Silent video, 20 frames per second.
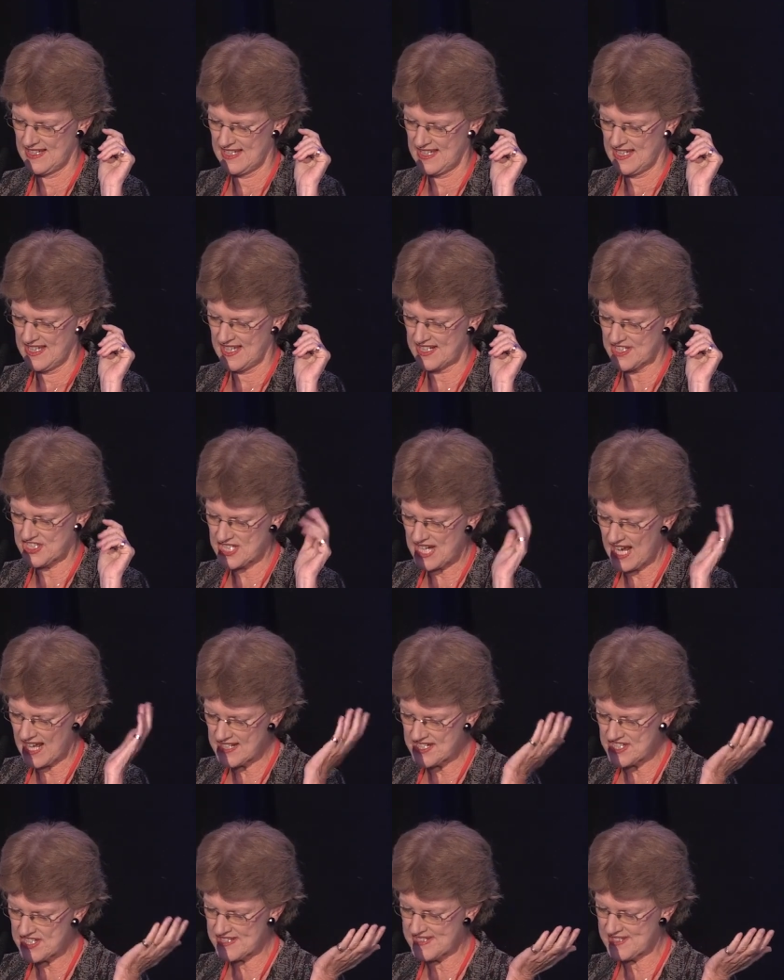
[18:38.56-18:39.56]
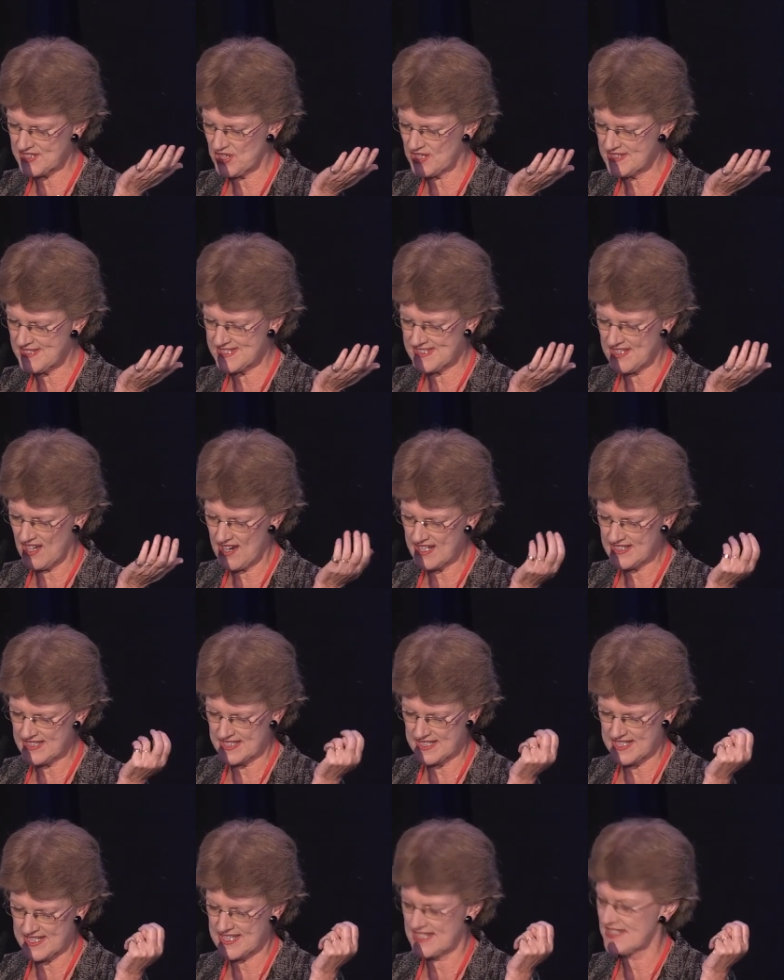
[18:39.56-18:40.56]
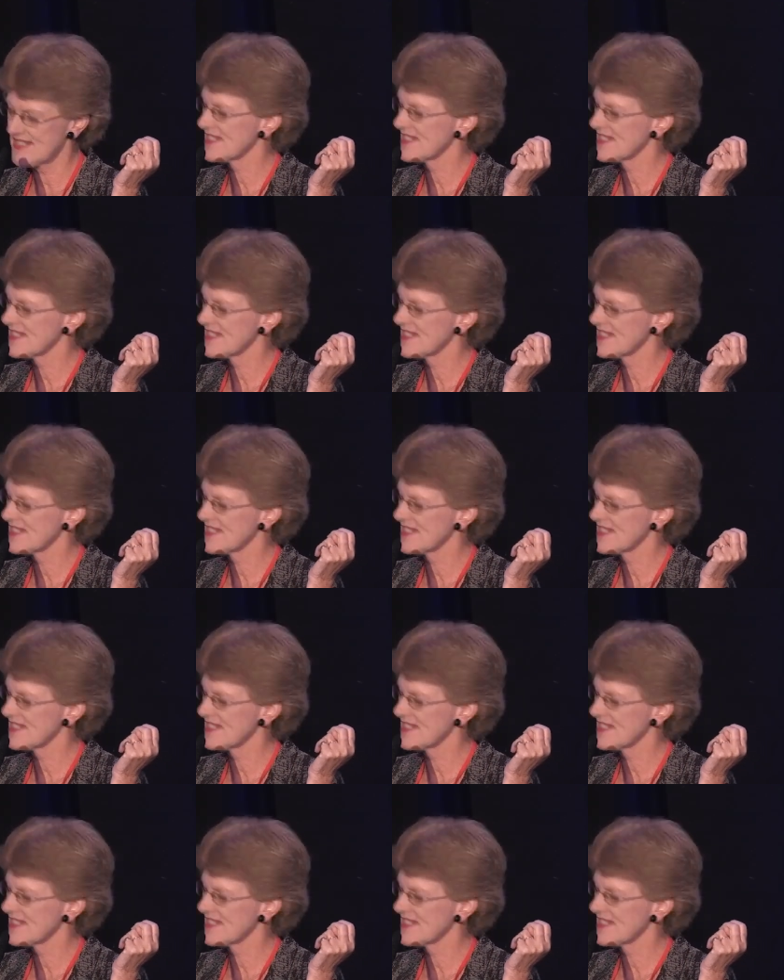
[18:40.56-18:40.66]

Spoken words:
It challenges God's silence.